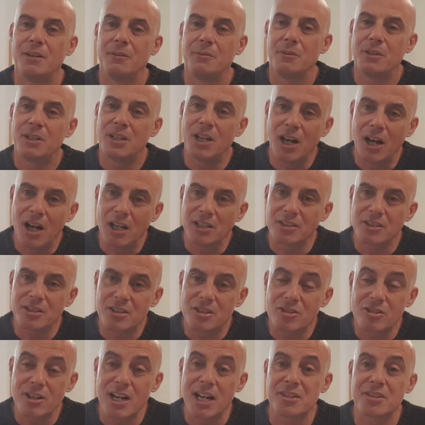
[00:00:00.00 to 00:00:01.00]
can't
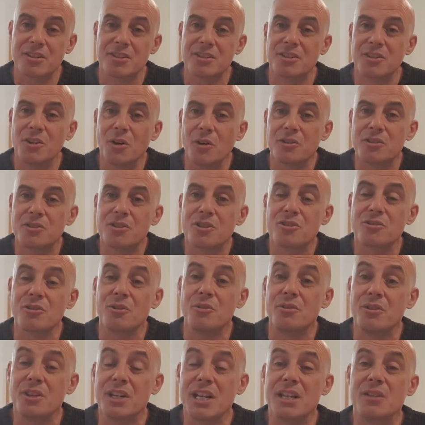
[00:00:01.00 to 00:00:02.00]
trust God's
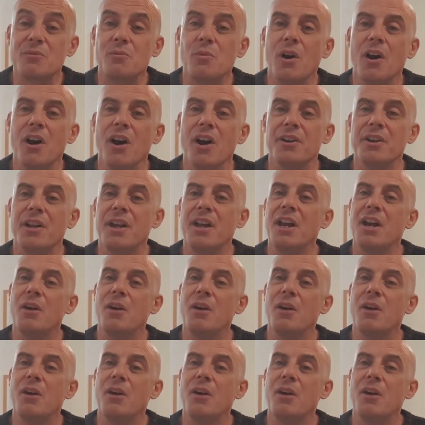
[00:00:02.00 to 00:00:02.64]
truth in His Word